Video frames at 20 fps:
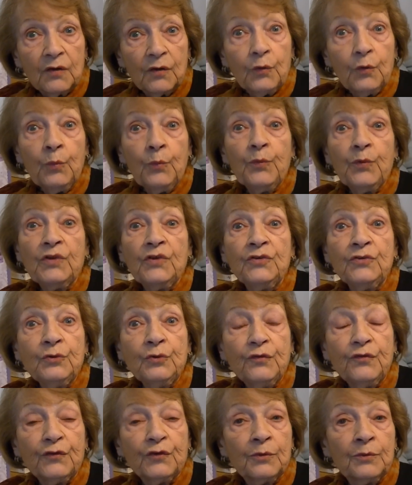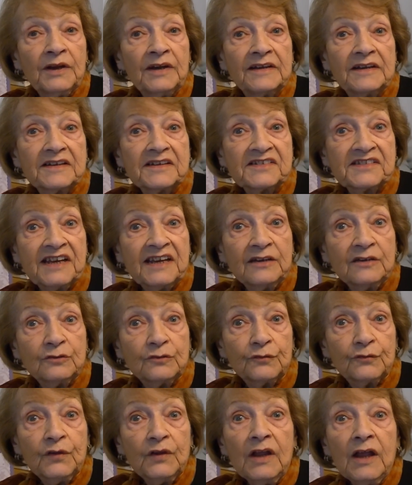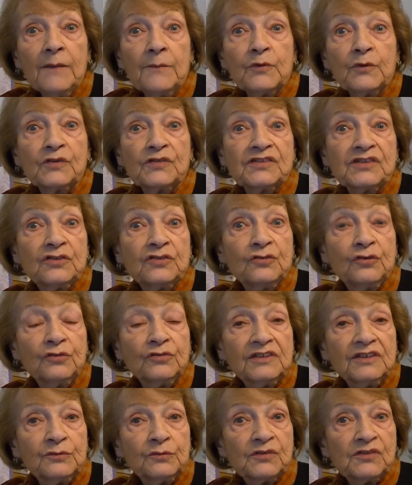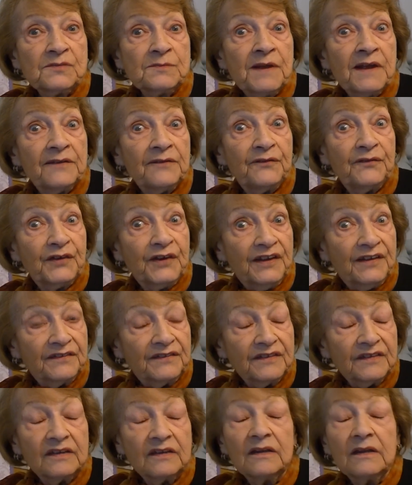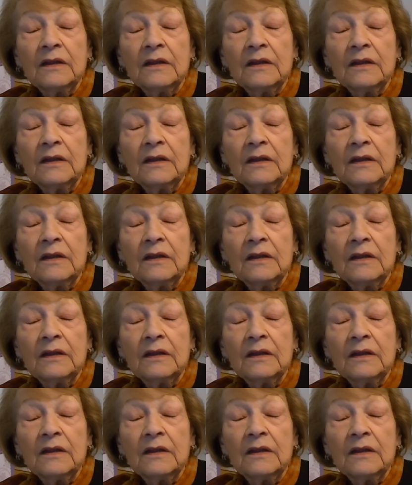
whom we knew from Aleksandrów, because their daughter was my friend,